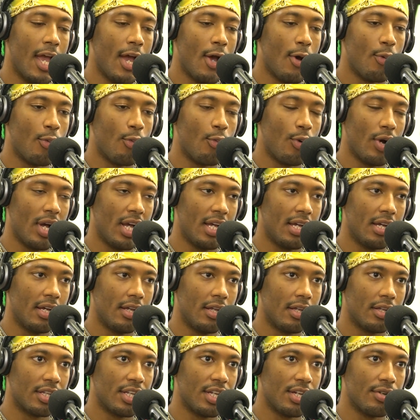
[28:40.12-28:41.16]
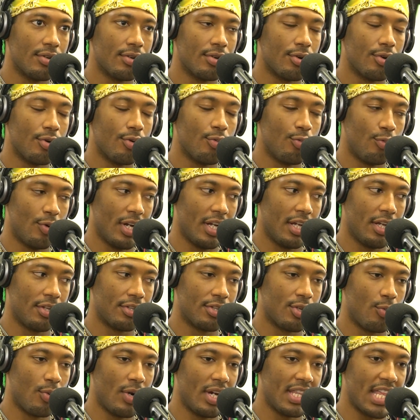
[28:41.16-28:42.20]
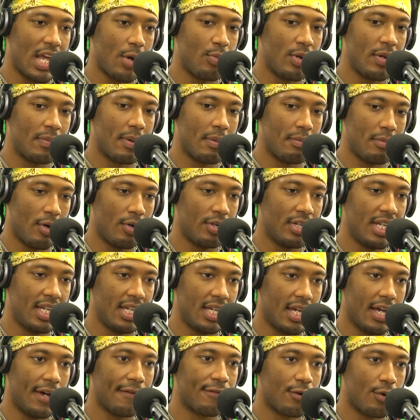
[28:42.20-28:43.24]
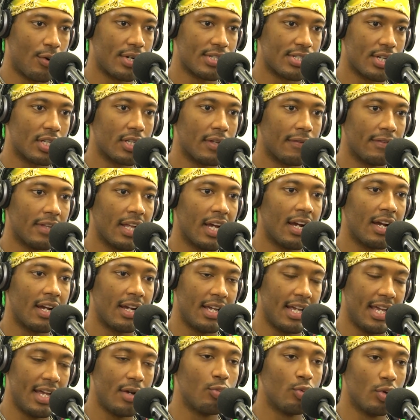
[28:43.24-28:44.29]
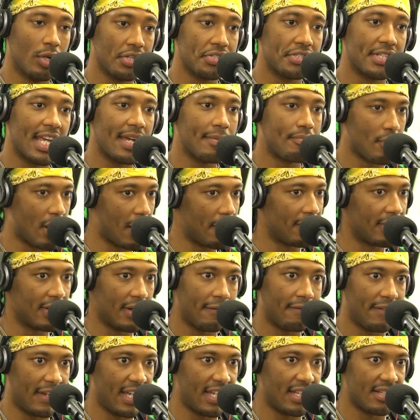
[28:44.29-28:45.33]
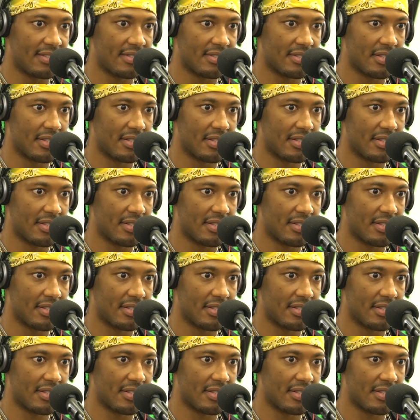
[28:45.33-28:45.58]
Well, the way that we promote it, of course, on the flyer, it will say private events.